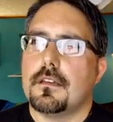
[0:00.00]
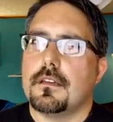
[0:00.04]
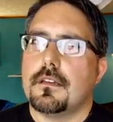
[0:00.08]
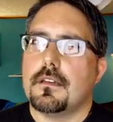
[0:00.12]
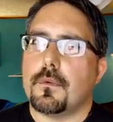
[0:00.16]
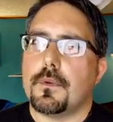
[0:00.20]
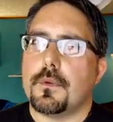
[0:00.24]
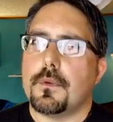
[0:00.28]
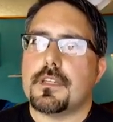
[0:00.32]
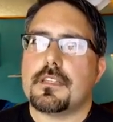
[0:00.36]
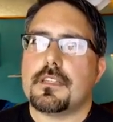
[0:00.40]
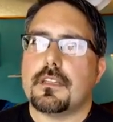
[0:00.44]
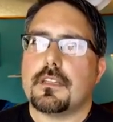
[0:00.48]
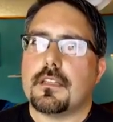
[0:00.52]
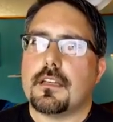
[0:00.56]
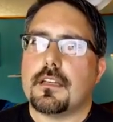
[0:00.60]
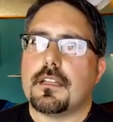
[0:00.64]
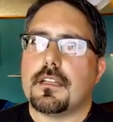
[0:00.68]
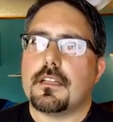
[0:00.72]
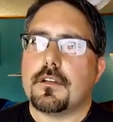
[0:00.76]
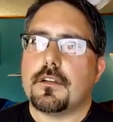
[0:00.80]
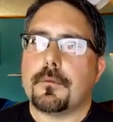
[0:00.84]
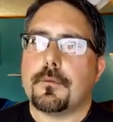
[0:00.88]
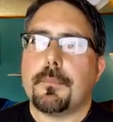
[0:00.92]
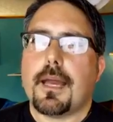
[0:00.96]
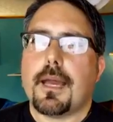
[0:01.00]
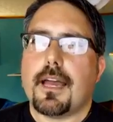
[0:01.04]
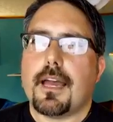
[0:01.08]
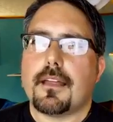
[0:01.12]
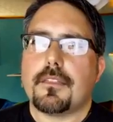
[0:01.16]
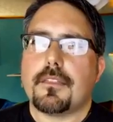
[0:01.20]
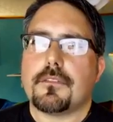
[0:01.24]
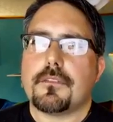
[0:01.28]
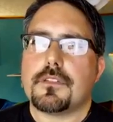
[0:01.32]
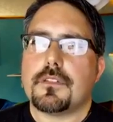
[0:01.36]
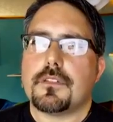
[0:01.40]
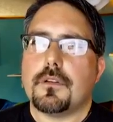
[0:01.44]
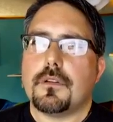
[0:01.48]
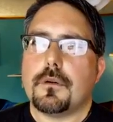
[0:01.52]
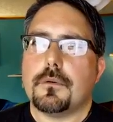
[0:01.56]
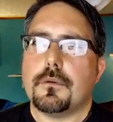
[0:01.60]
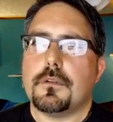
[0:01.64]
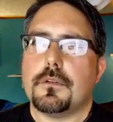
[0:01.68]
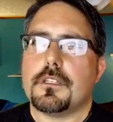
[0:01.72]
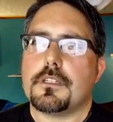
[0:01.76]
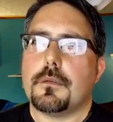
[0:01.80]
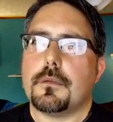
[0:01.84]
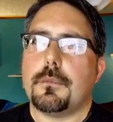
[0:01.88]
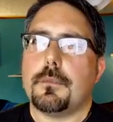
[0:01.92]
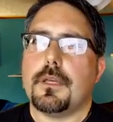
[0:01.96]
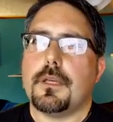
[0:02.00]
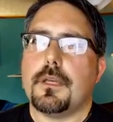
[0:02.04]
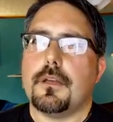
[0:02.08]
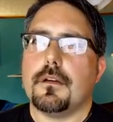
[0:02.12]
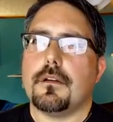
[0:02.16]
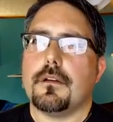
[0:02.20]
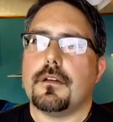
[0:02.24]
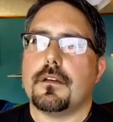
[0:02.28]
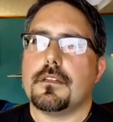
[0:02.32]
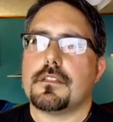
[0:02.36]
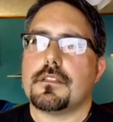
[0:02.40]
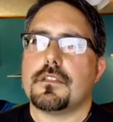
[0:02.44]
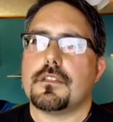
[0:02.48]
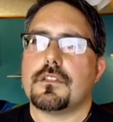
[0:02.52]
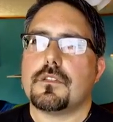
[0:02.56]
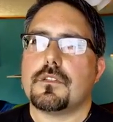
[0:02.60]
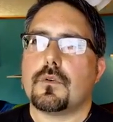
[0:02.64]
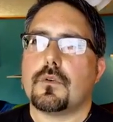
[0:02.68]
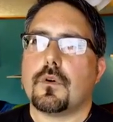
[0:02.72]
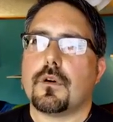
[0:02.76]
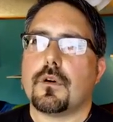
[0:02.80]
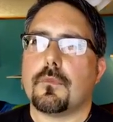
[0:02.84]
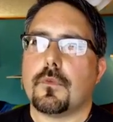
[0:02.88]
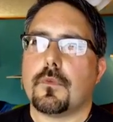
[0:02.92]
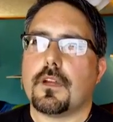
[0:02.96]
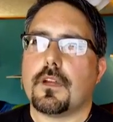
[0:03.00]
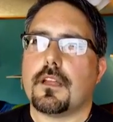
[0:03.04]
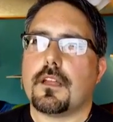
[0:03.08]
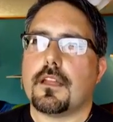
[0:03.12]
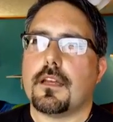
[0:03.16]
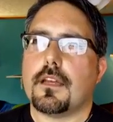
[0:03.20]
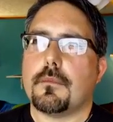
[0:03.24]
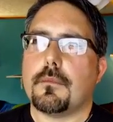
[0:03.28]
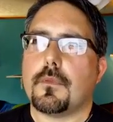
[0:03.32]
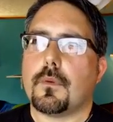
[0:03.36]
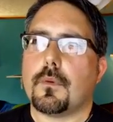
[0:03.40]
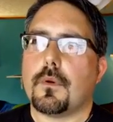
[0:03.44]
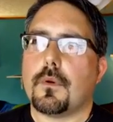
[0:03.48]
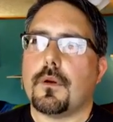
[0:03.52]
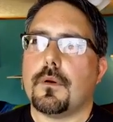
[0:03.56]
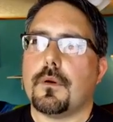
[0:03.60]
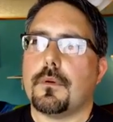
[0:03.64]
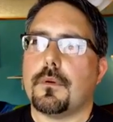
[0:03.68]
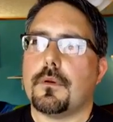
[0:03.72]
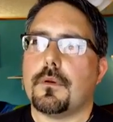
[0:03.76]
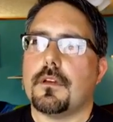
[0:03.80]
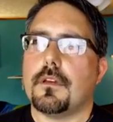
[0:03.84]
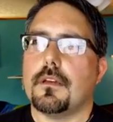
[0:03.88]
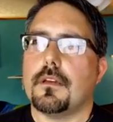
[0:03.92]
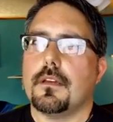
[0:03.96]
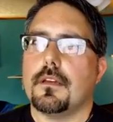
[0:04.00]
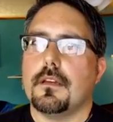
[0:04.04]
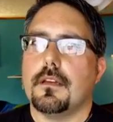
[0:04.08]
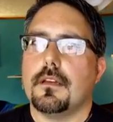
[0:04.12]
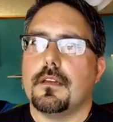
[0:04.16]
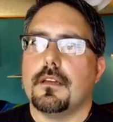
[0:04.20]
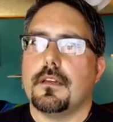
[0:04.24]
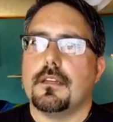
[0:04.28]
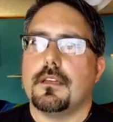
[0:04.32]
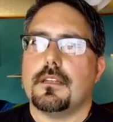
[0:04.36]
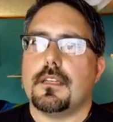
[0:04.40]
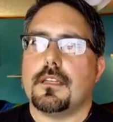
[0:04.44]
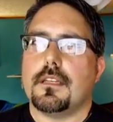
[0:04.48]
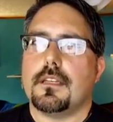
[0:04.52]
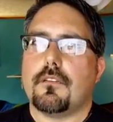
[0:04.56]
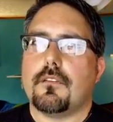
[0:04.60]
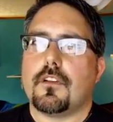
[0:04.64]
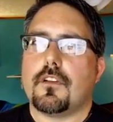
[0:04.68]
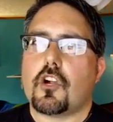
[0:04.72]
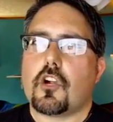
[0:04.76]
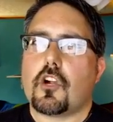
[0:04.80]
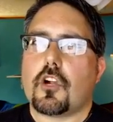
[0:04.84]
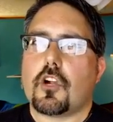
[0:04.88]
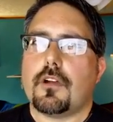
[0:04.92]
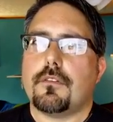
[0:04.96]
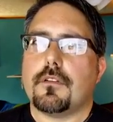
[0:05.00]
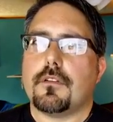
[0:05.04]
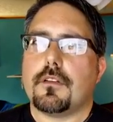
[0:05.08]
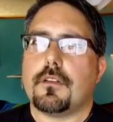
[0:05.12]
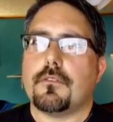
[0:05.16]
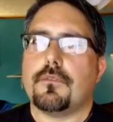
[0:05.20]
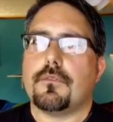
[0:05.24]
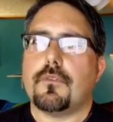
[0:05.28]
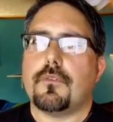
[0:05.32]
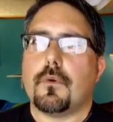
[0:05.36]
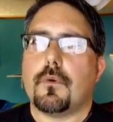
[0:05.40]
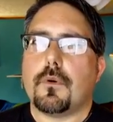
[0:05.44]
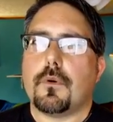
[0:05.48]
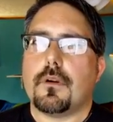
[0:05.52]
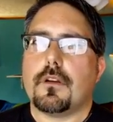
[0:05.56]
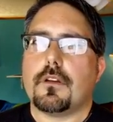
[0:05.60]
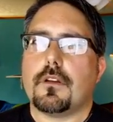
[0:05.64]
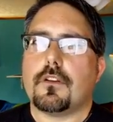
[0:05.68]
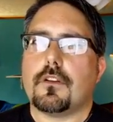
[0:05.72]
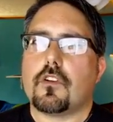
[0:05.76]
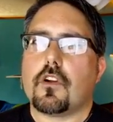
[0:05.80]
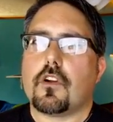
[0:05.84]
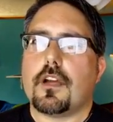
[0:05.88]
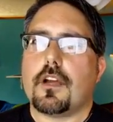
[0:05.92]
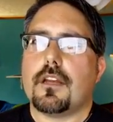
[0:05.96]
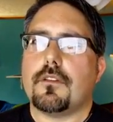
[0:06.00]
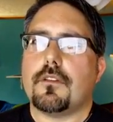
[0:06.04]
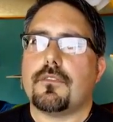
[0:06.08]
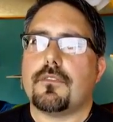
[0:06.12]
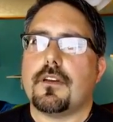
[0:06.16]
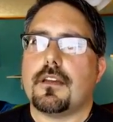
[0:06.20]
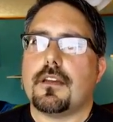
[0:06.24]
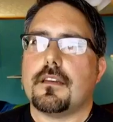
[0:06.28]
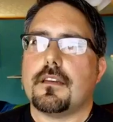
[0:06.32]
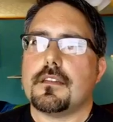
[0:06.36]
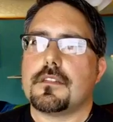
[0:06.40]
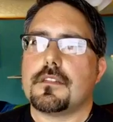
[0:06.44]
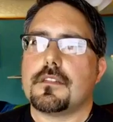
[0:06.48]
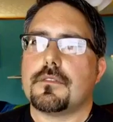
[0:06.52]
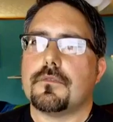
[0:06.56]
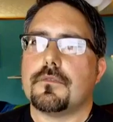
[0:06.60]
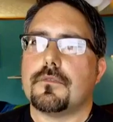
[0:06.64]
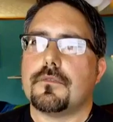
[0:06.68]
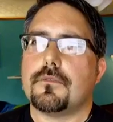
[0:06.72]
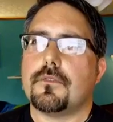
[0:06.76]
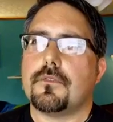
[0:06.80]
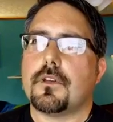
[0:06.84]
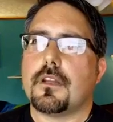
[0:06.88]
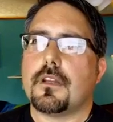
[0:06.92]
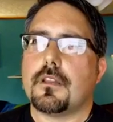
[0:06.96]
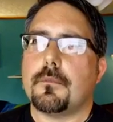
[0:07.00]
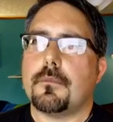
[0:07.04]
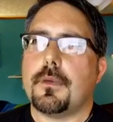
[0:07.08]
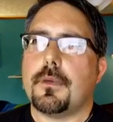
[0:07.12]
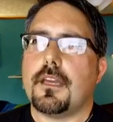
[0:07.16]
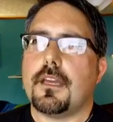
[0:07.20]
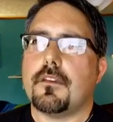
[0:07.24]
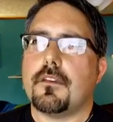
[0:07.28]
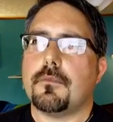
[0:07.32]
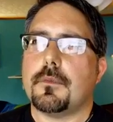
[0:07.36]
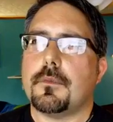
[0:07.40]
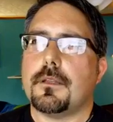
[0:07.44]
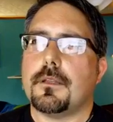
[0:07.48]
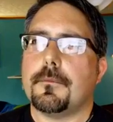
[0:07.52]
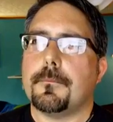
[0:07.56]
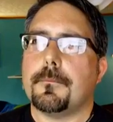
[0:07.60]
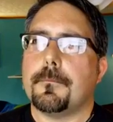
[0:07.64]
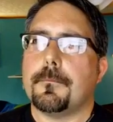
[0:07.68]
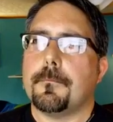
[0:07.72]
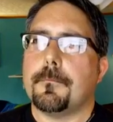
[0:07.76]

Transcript: The recently cleared path of snow disappeared as the storm reclaimed the road. David shuffling forward, trying to find his foot on the pavement.